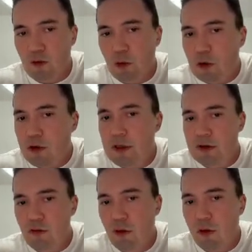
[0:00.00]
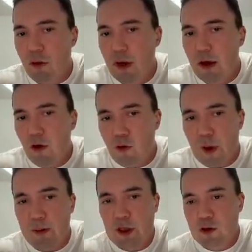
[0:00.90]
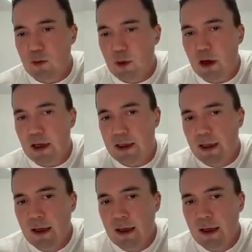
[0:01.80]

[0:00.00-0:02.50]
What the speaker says: order is wrong, or maybe you supplied